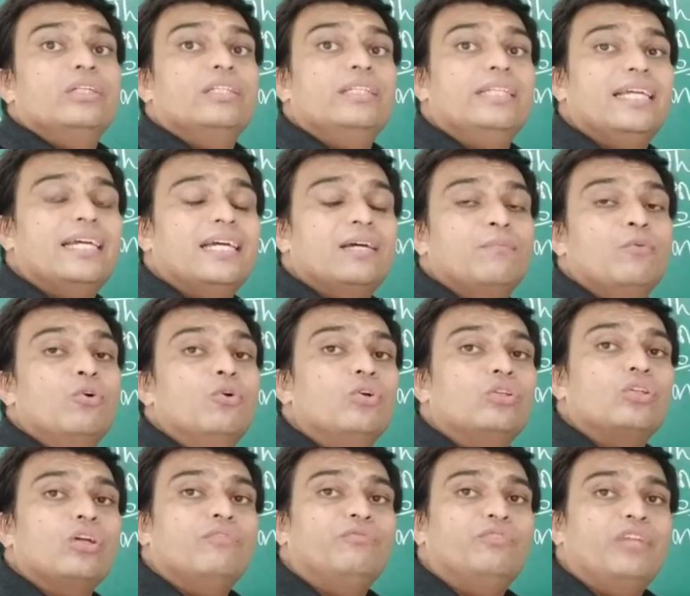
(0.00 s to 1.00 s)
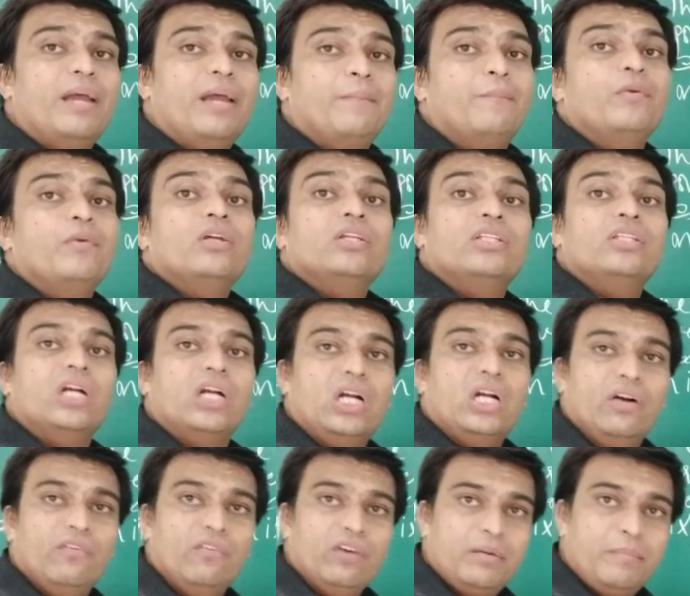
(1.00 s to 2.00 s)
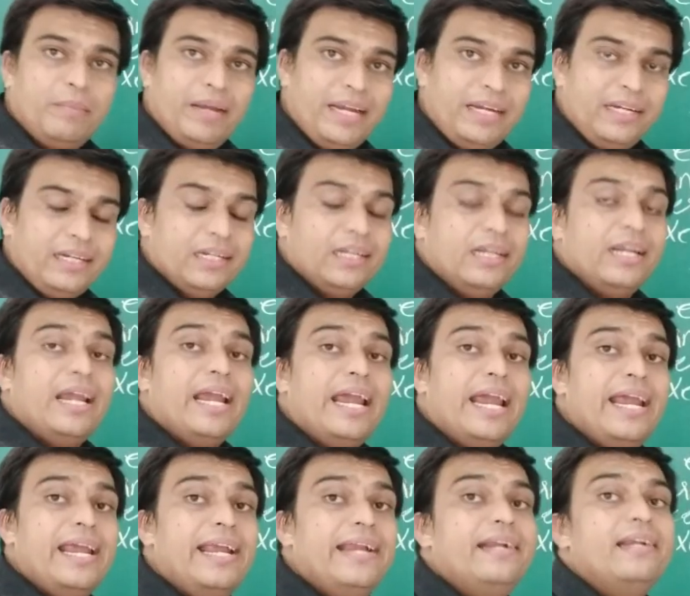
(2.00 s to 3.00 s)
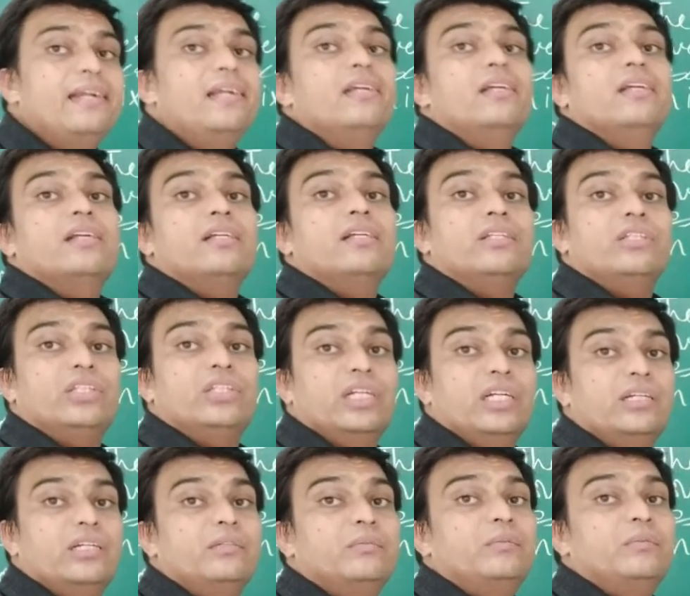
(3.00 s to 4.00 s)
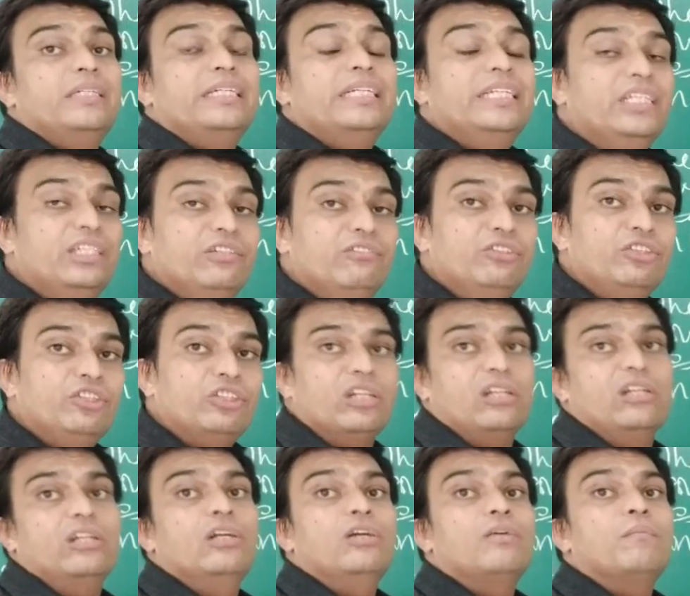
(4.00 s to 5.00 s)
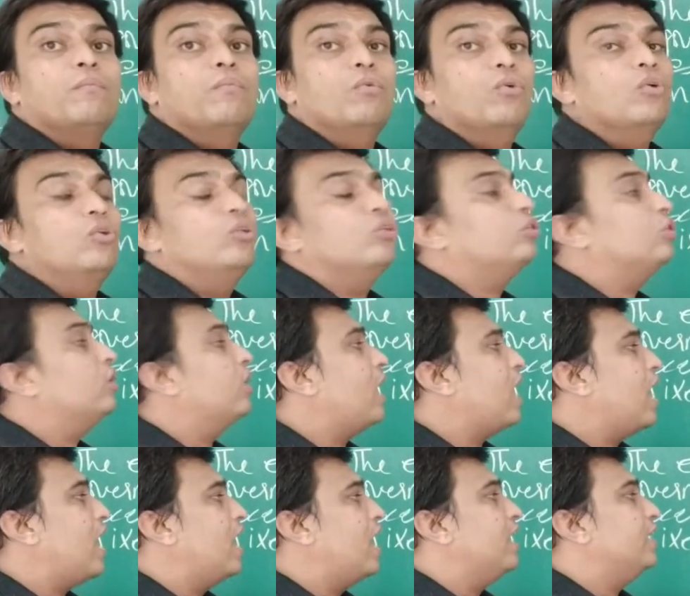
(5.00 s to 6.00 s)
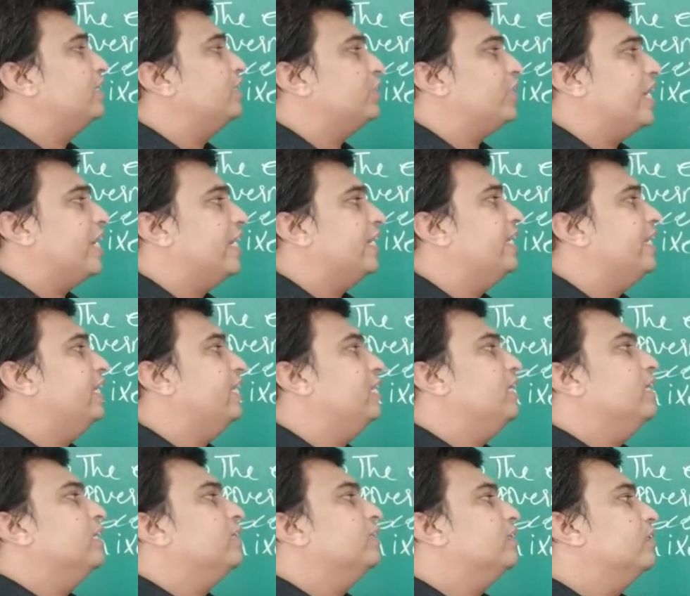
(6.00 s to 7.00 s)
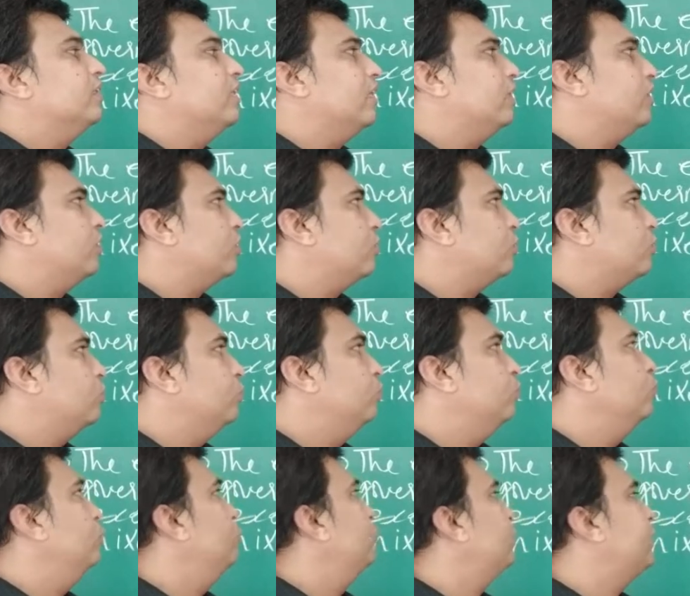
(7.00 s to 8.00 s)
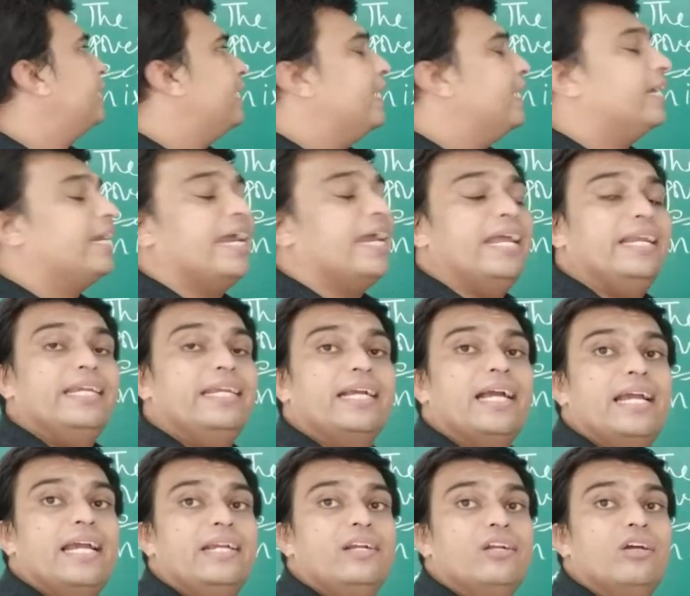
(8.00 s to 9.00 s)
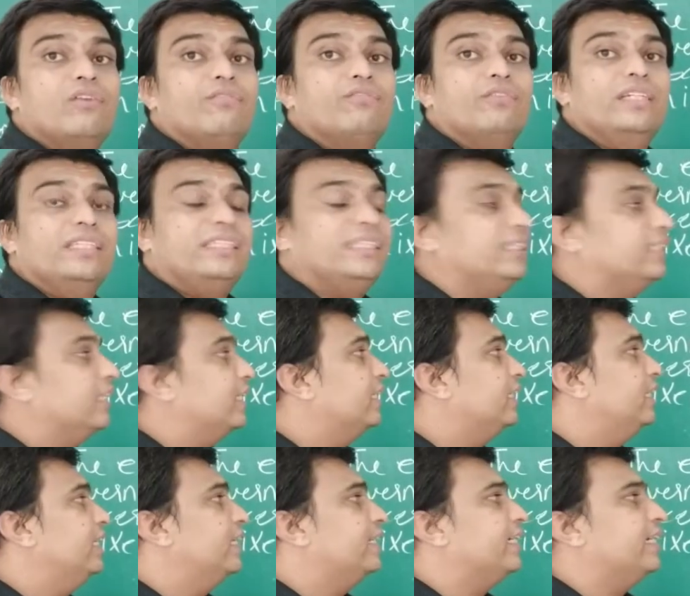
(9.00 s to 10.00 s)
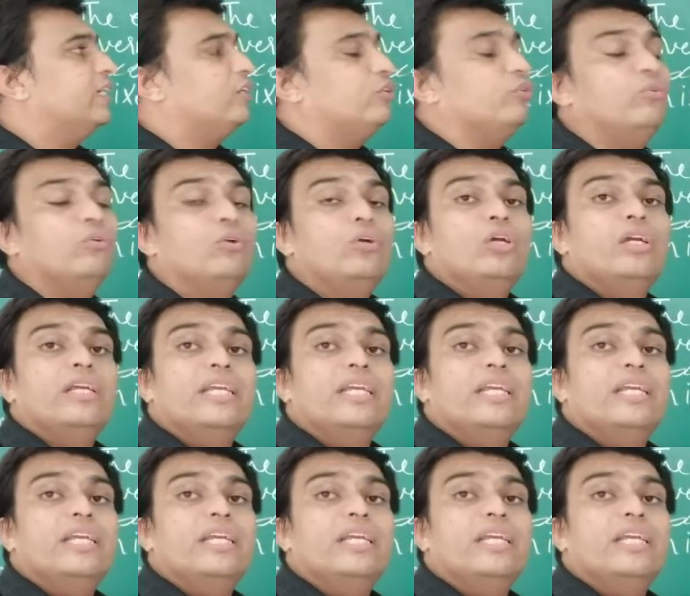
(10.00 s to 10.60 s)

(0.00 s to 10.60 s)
They are both of them, the government and the individual, both are sharing to take any kind of decision related to